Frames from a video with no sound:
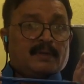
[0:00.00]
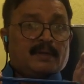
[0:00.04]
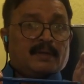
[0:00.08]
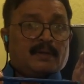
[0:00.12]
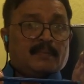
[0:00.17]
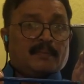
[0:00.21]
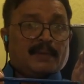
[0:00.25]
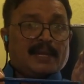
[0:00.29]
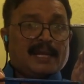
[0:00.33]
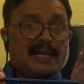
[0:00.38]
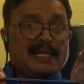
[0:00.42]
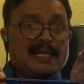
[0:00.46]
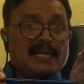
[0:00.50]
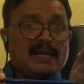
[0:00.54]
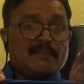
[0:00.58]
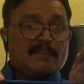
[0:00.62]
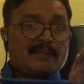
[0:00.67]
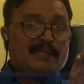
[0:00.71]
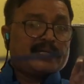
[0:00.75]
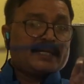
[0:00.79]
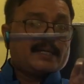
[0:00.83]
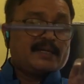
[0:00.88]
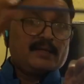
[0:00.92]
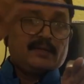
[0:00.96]
male
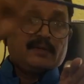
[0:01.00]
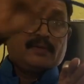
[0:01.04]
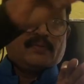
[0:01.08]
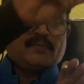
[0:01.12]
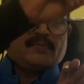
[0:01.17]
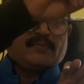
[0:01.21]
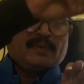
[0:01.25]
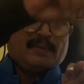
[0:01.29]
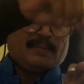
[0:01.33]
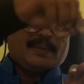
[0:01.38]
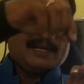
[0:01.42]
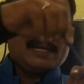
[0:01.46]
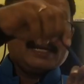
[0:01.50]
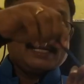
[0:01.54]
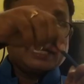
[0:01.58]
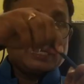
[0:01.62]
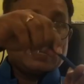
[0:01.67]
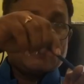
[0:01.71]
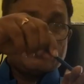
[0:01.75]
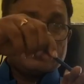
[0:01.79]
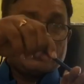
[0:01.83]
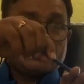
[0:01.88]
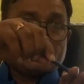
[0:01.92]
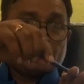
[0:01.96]
gamete and female
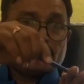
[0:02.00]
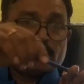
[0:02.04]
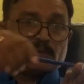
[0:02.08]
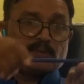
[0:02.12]
gamete.